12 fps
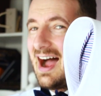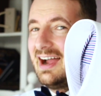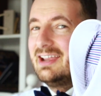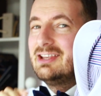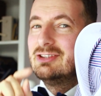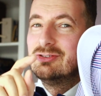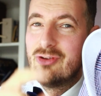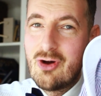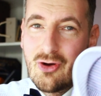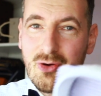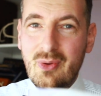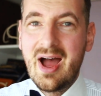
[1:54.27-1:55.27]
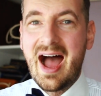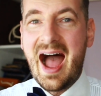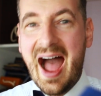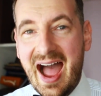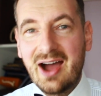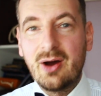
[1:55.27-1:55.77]
I know
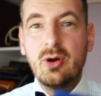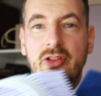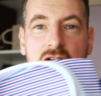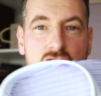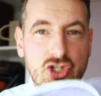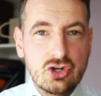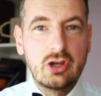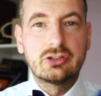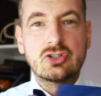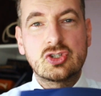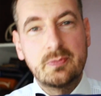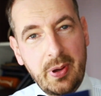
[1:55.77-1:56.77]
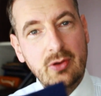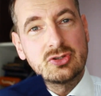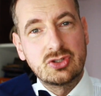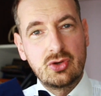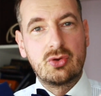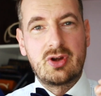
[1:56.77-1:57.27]
how the shirt's
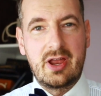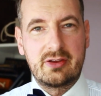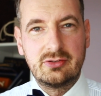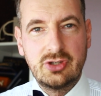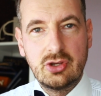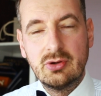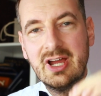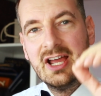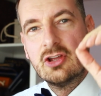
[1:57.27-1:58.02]
supposed to look like on you,